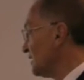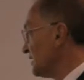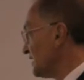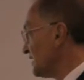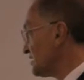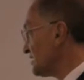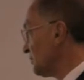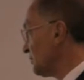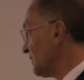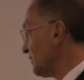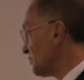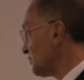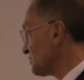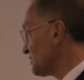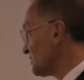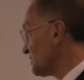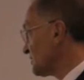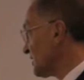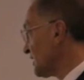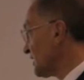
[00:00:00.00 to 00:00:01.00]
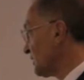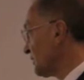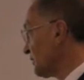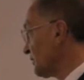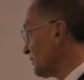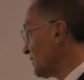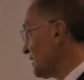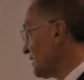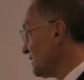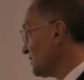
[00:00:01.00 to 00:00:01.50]
needs to be also taken
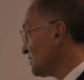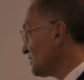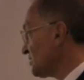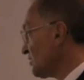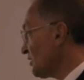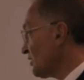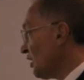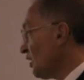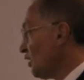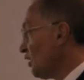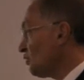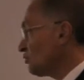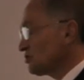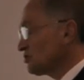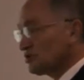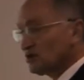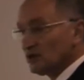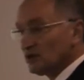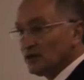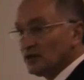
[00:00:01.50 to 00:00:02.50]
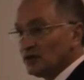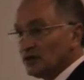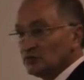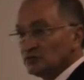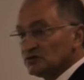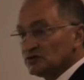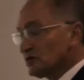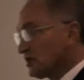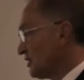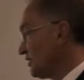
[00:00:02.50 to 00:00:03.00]
into account. So the whole
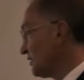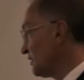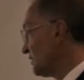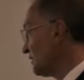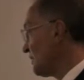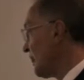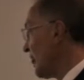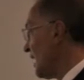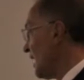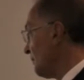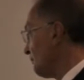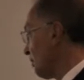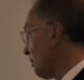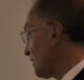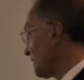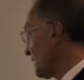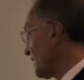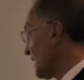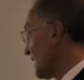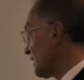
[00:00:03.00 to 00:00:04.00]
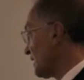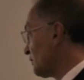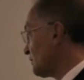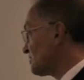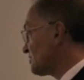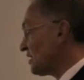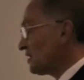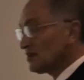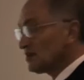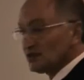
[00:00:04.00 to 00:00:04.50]
style, tone, body
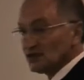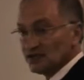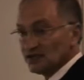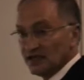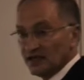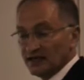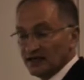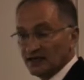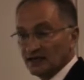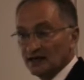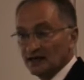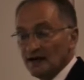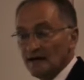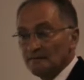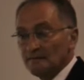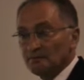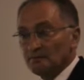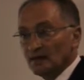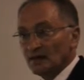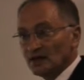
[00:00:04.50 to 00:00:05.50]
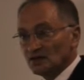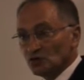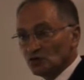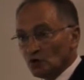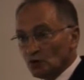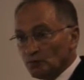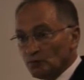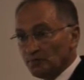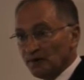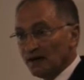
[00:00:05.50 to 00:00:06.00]
language and the setting is
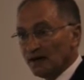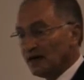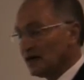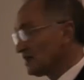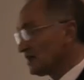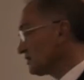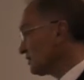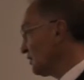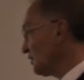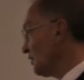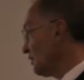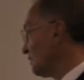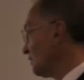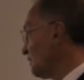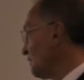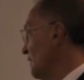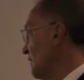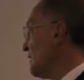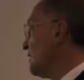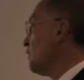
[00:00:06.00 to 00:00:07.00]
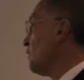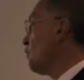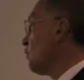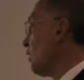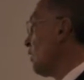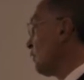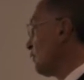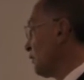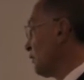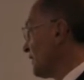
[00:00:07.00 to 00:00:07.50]
all part of
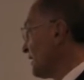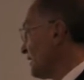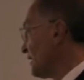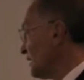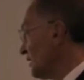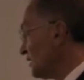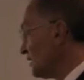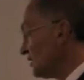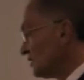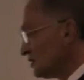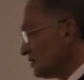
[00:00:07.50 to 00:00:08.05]
what we